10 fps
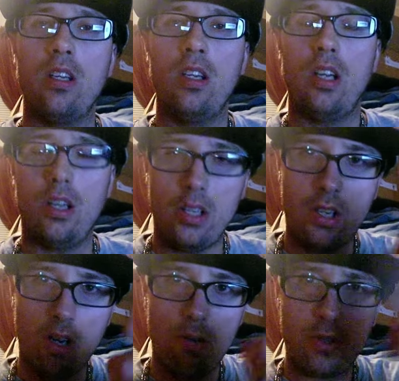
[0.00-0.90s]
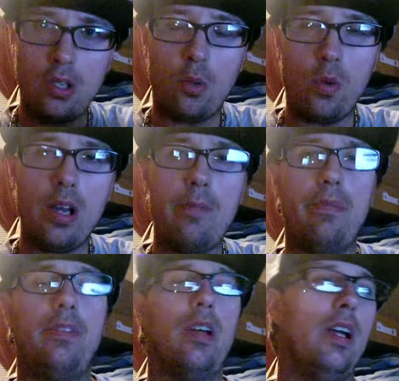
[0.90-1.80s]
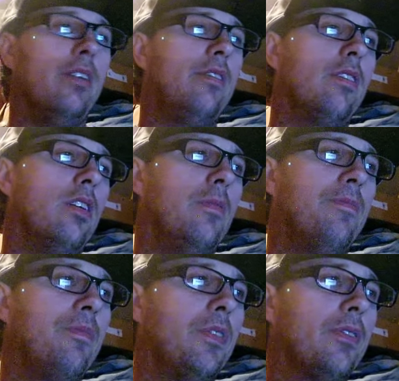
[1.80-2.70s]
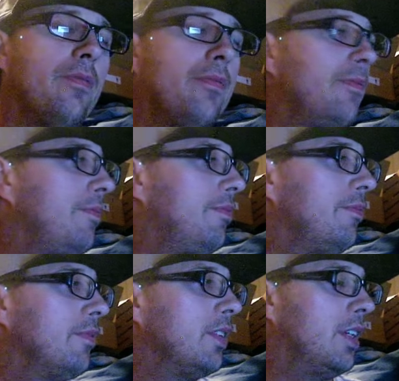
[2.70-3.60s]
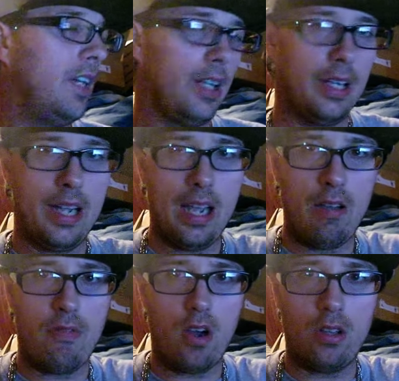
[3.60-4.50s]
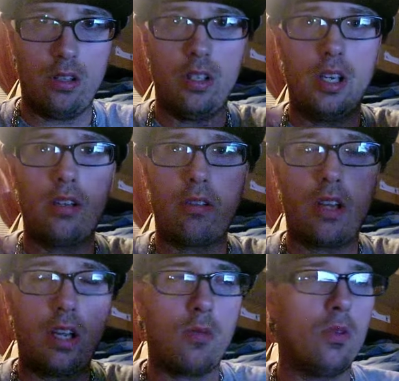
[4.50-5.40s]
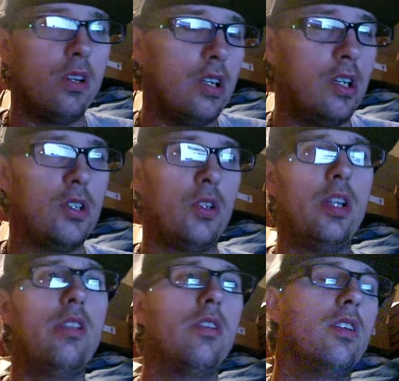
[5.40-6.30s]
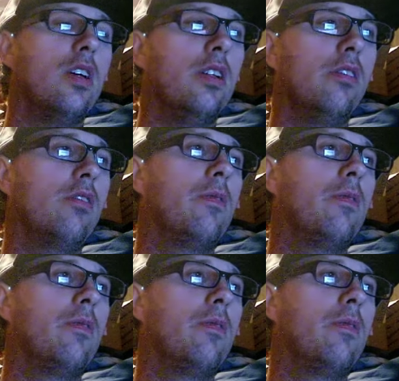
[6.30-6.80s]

And you go to the website, so uh, I'm gonna have all the links like Wayne Teresa does.